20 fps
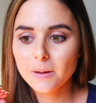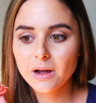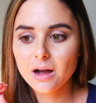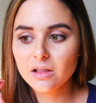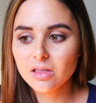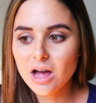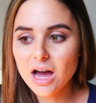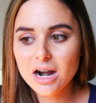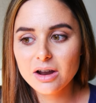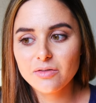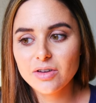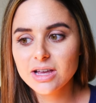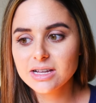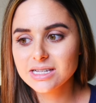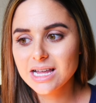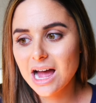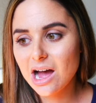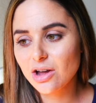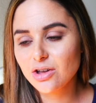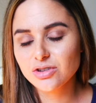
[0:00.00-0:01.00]
a lot of it
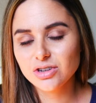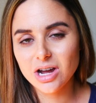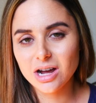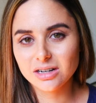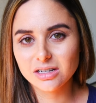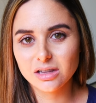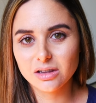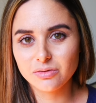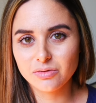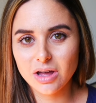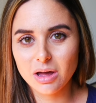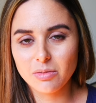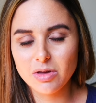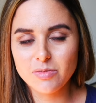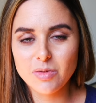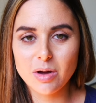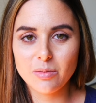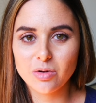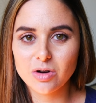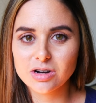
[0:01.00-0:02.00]
is how you talk to the family
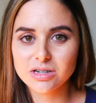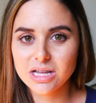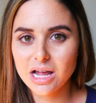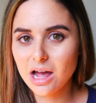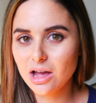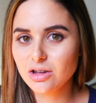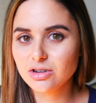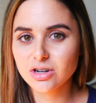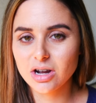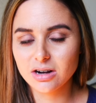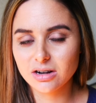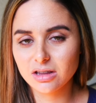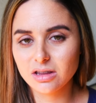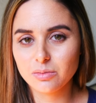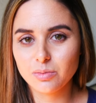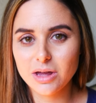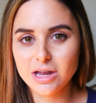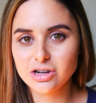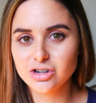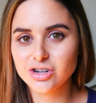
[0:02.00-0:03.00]
members, how you talk to
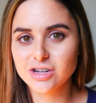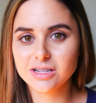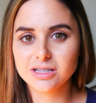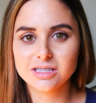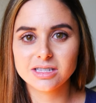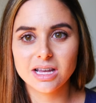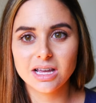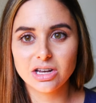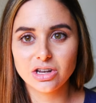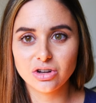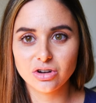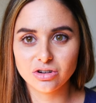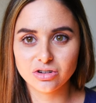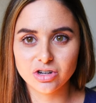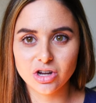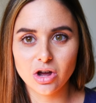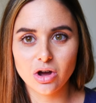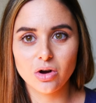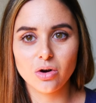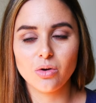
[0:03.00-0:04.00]
the patients, and your
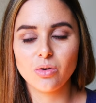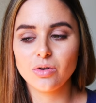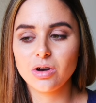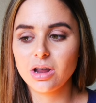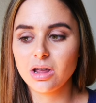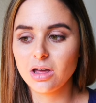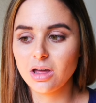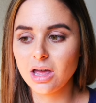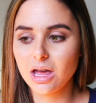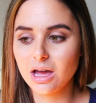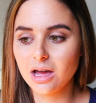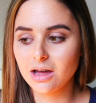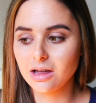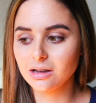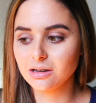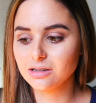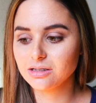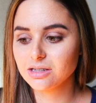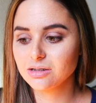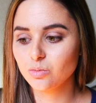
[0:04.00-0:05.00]
tone
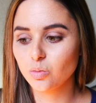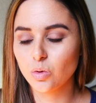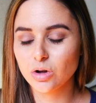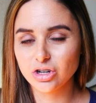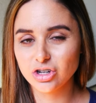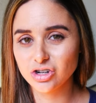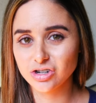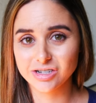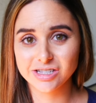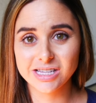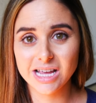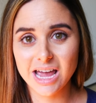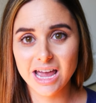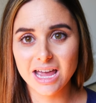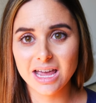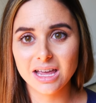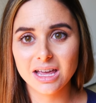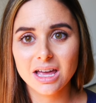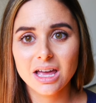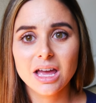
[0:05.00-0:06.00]
and what you're
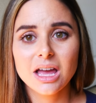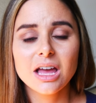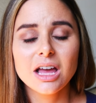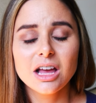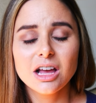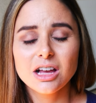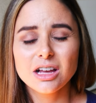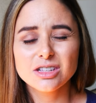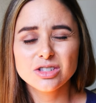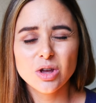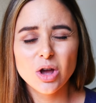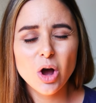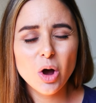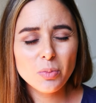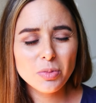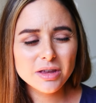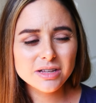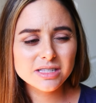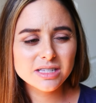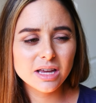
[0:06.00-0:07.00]
saying. So I
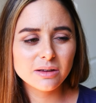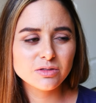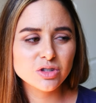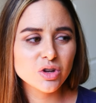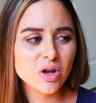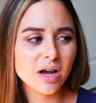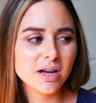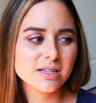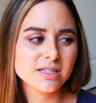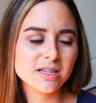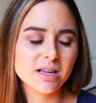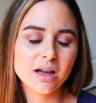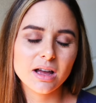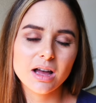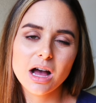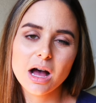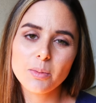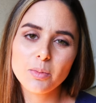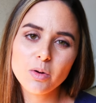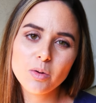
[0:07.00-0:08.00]
hope this gives you guys a
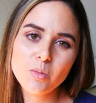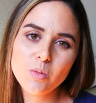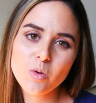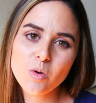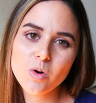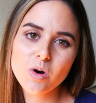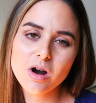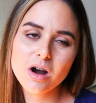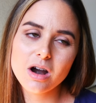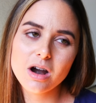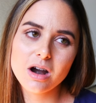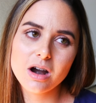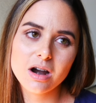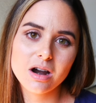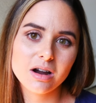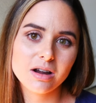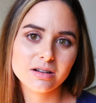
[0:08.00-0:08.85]
couple more